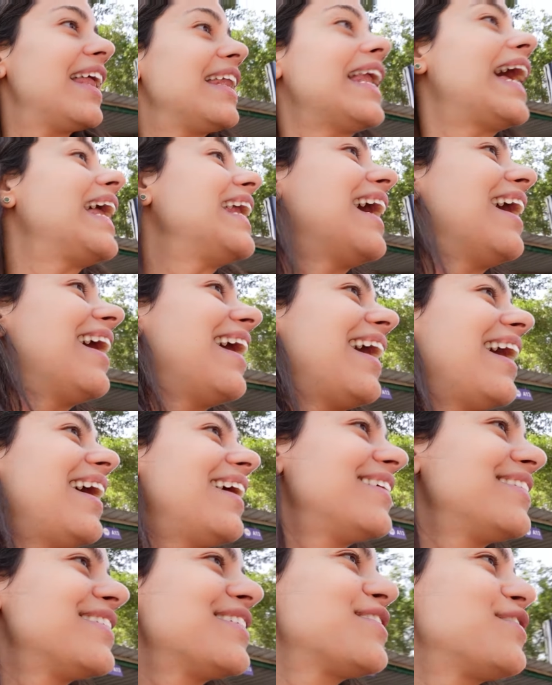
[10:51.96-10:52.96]
Lala,
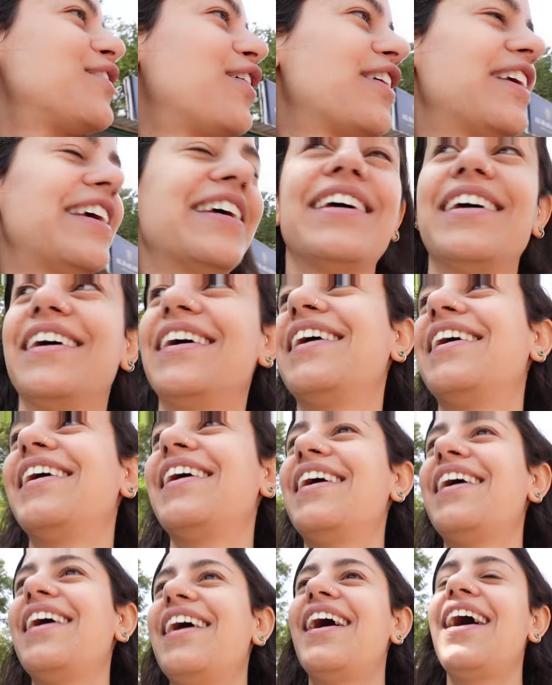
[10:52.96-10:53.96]
sorry.
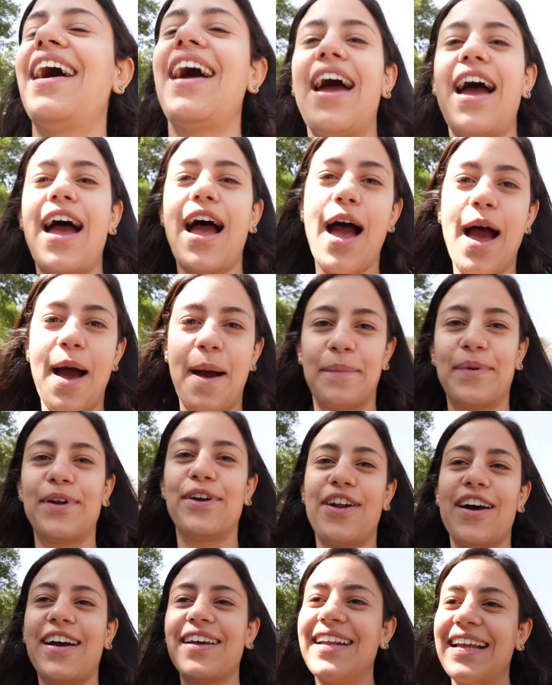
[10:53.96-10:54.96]

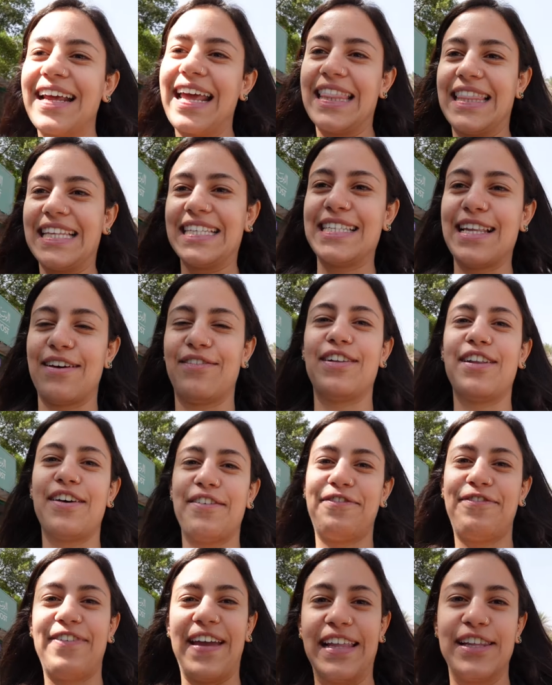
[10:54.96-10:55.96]
You're not gonna get this level of
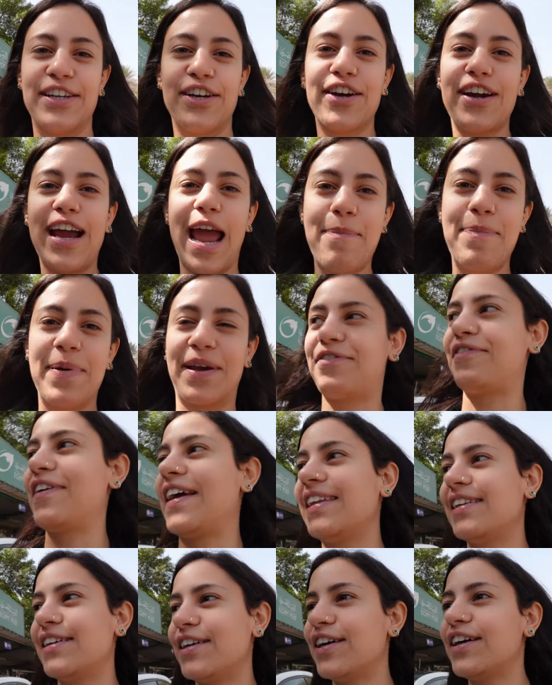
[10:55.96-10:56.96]
failure, epic
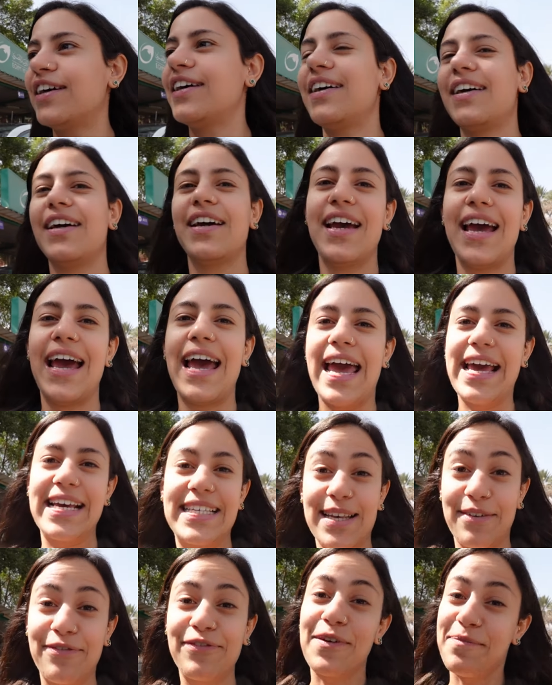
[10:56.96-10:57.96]
failure,
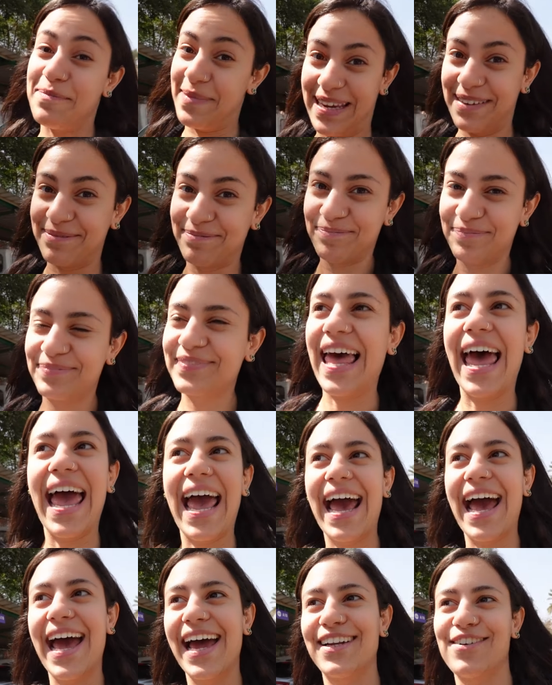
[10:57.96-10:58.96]
except for me
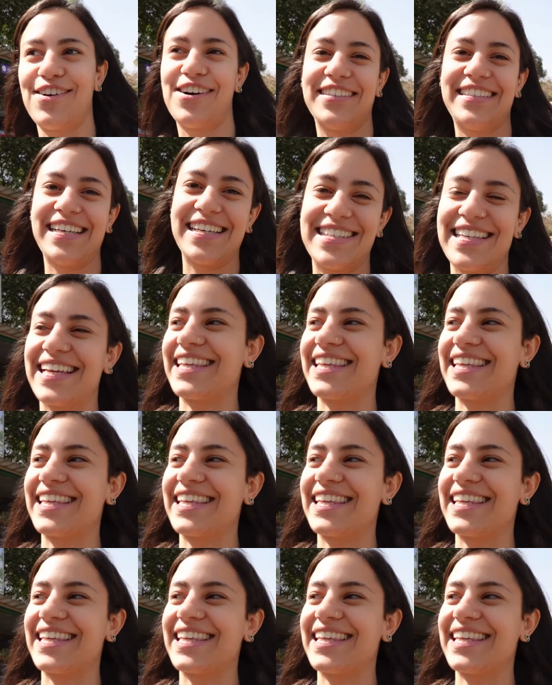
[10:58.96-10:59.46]
and on days